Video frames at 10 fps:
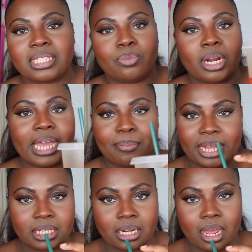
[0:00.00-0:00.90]
and when I get
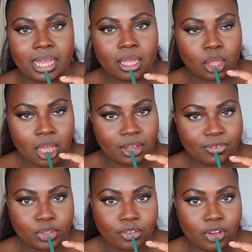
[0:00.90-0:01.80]
back tonight, I'll give
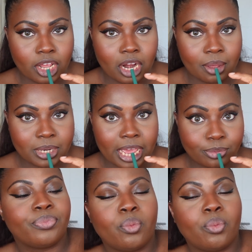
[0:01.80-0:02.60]
you the final update.